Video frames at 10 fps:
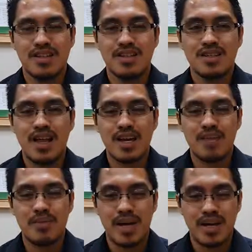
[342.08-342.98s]
Just like
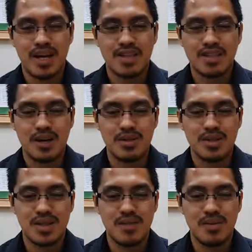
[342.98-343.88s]
in my case, I
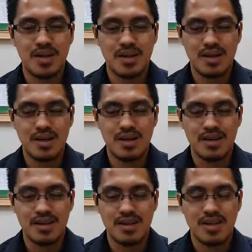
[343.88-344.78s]
was given
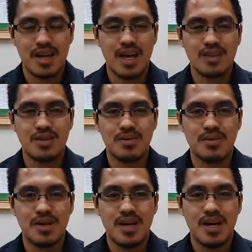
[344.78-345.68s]
the case of
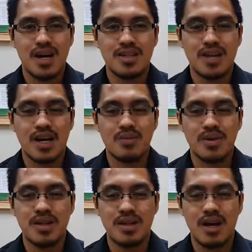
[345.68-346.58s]
a child
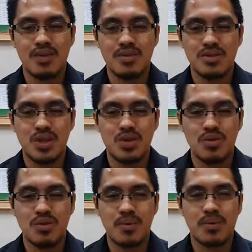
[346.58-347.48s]
with a Down
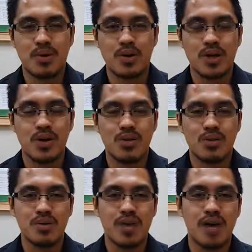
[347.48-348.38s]
syndrome, a
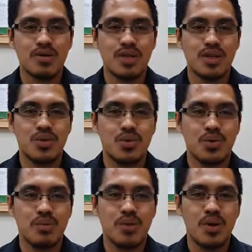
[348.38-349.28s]
40-year-old Down
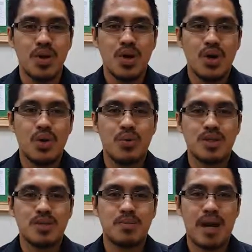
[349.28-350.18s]
syndrome, who
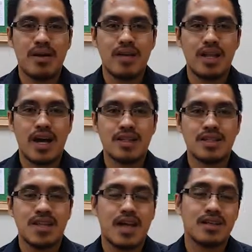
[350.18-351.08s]
was
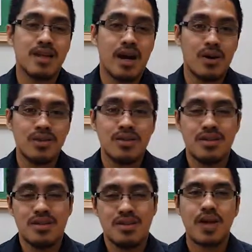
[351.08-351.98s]
paralyzed neck down,
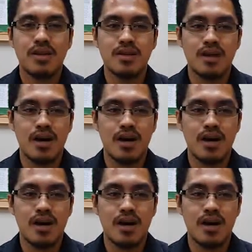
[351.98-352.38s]
and